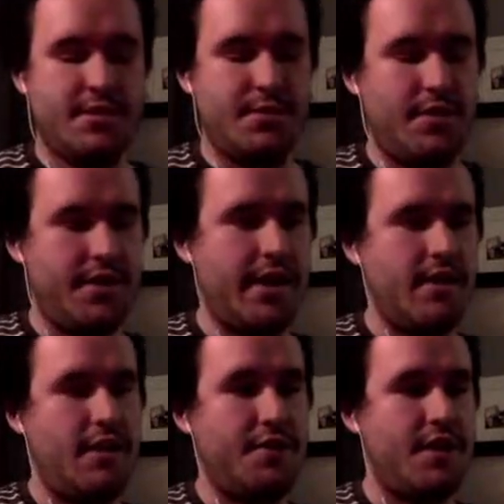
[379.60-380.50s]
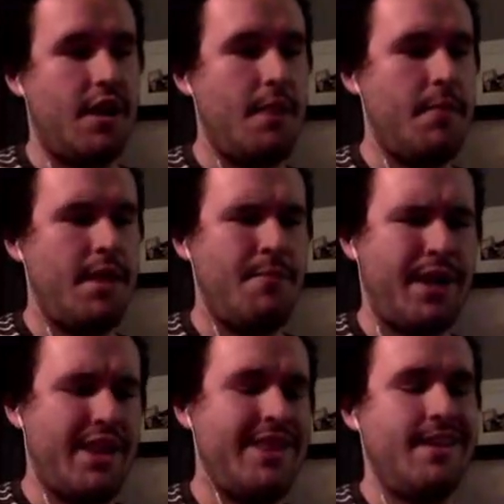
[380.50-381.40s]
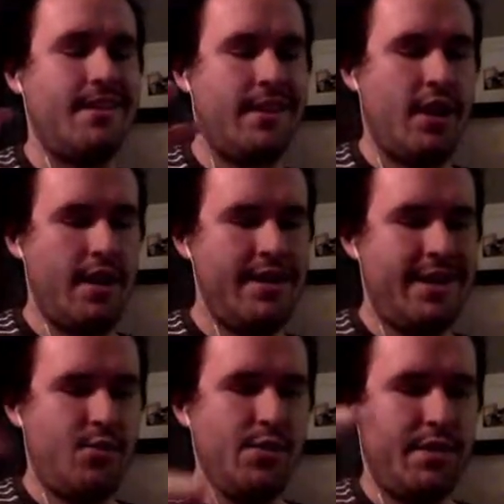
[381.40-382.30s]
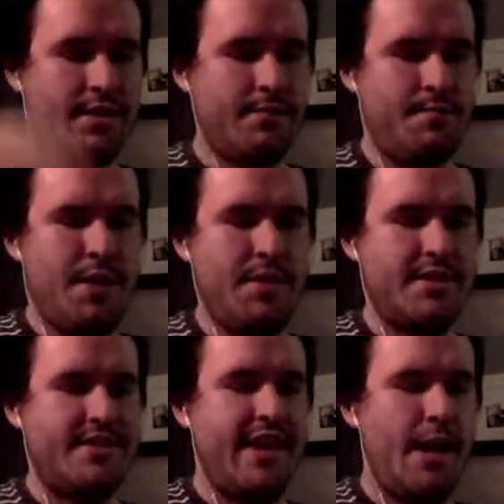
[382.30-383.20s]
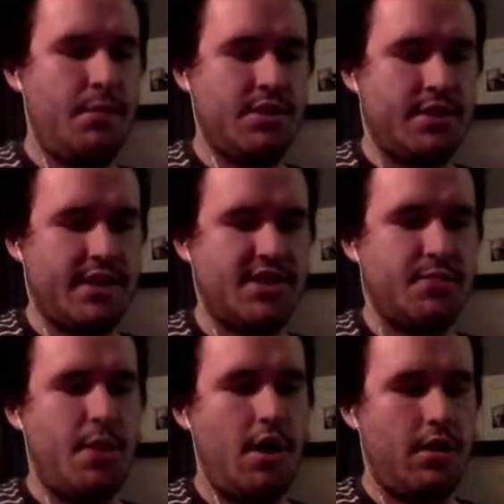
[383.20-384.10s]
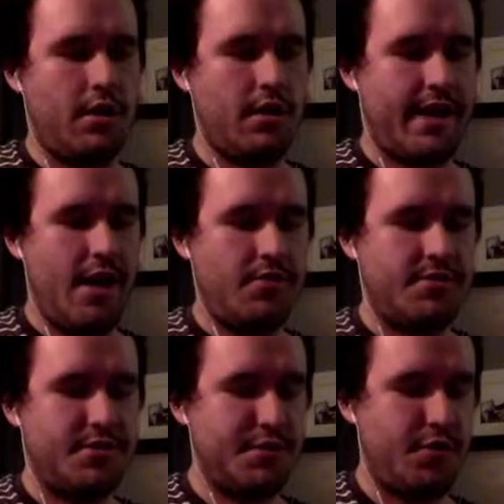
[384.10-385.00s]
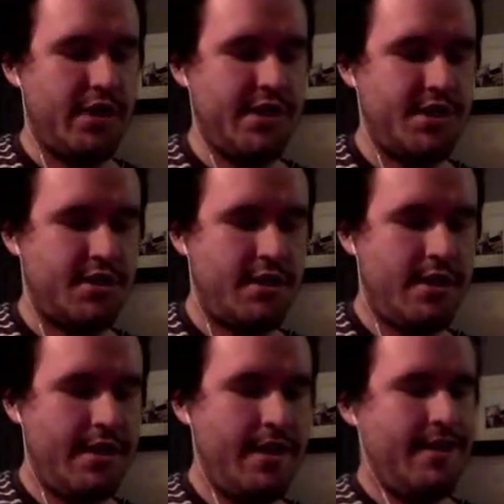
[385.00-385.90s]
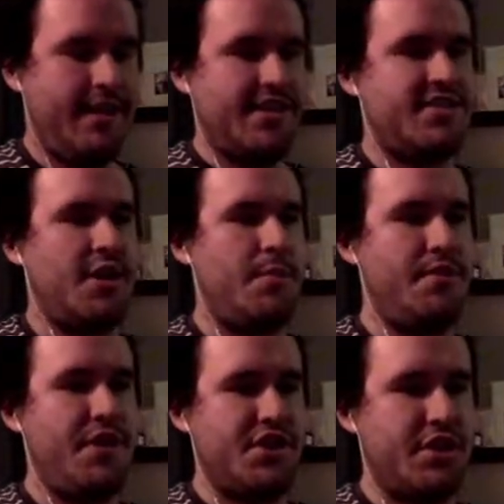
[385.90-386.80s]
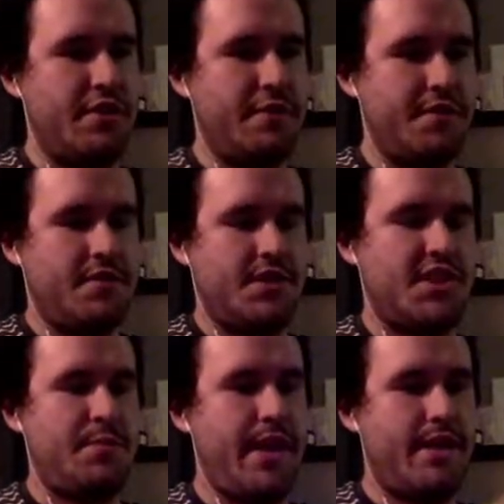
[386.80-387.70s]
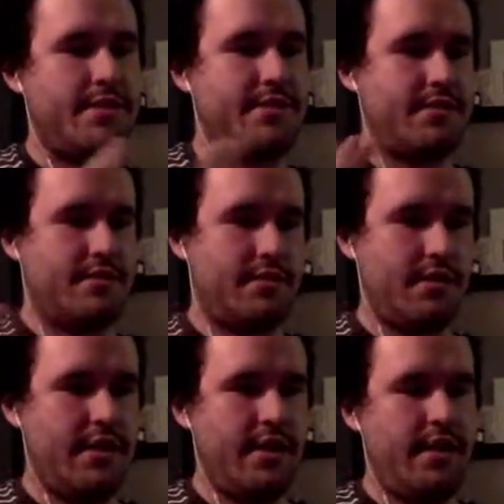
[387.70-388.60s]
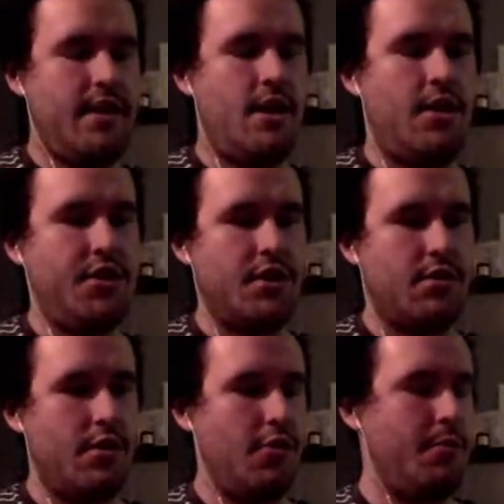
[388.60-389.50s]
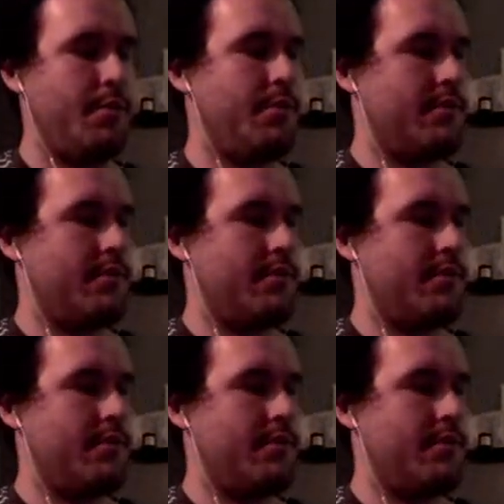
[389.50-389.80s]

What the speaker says: this would all take a lot of time. But I think, you know, and then we would maybe establish like smaller councils for each like subdivision of space on the globe